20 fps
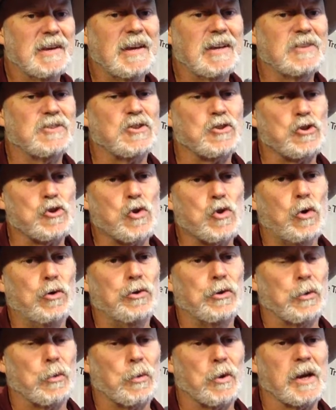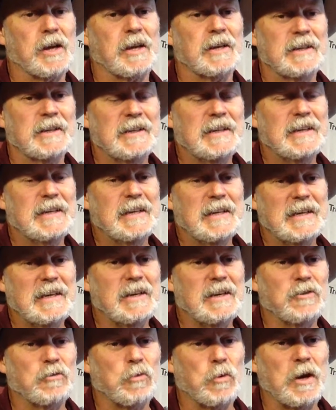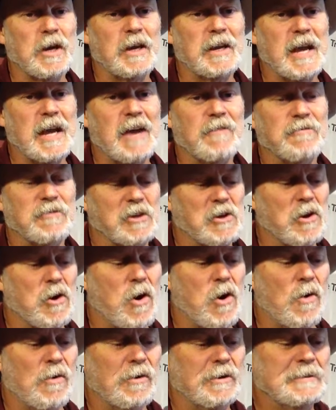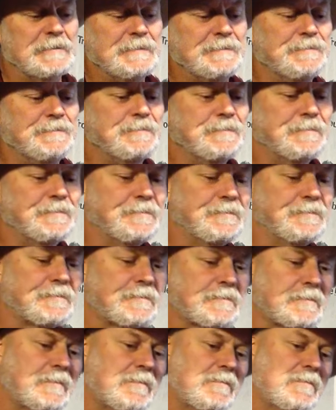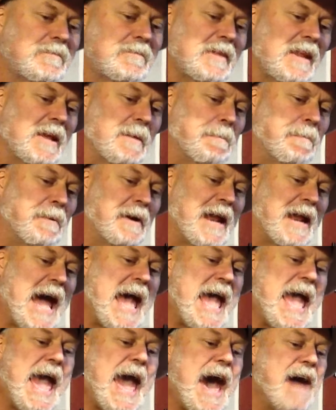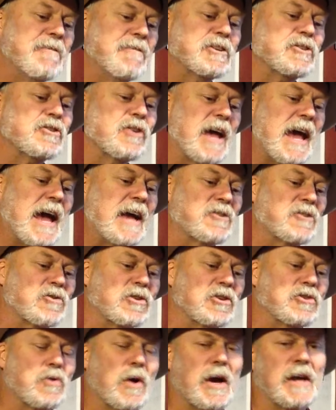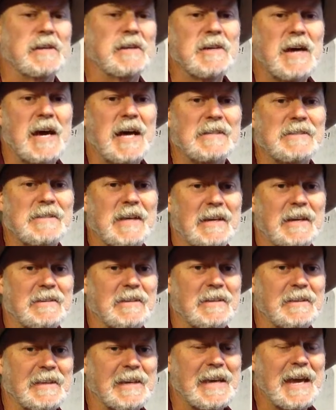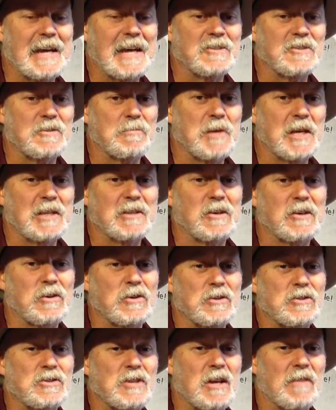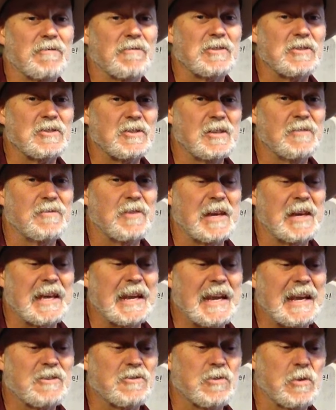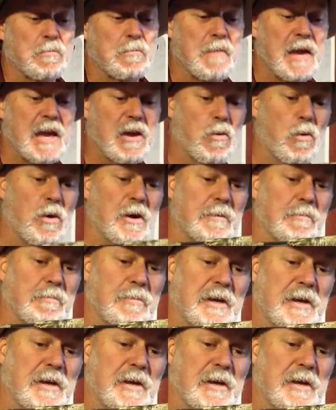It's a shoulder rig, is the way it'd have to go. But I haven't actually tried contacting the guys that make the good stuff and see if they can actually make one.